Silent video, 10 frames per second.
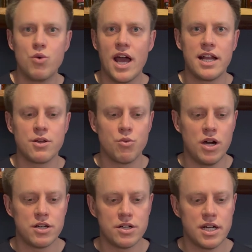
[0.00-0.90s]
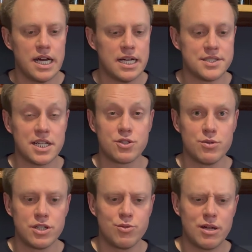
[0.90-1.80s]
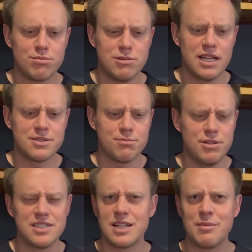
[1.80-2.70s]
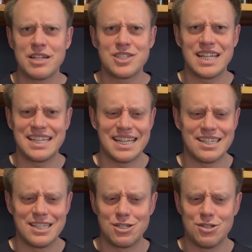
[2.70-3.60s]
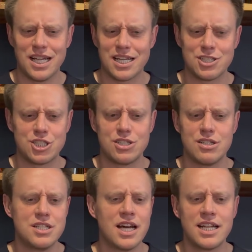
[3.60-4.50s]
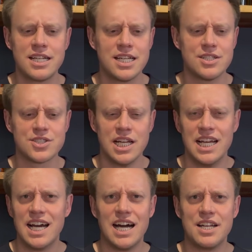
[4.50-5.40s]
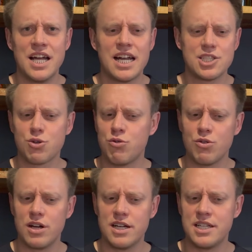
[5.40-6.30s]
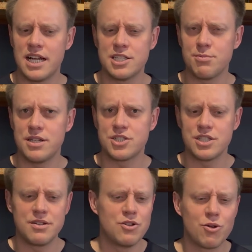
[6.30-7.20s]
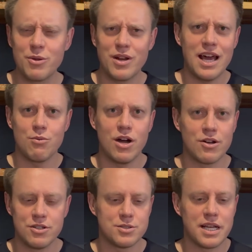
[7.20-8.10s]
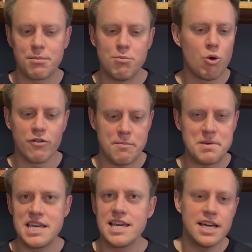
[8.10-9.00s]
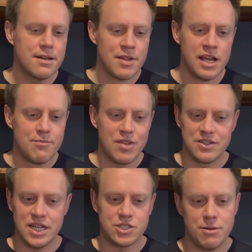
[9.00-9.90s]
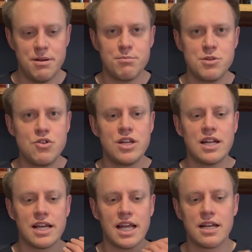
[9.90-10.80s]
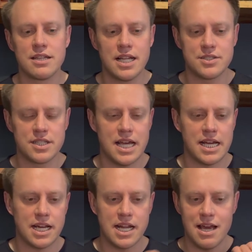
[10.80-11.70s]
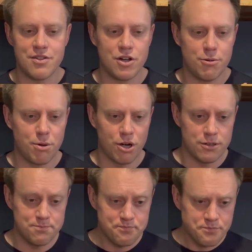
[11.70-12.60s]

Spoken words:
adding water, it's actually really quite pleasant. I'm actually getting like a little like nuttiness. Not as much. Normally when I add water, there's like more of a peat hit. It's actually a bit muted. I get less of that kind of ethanol burn,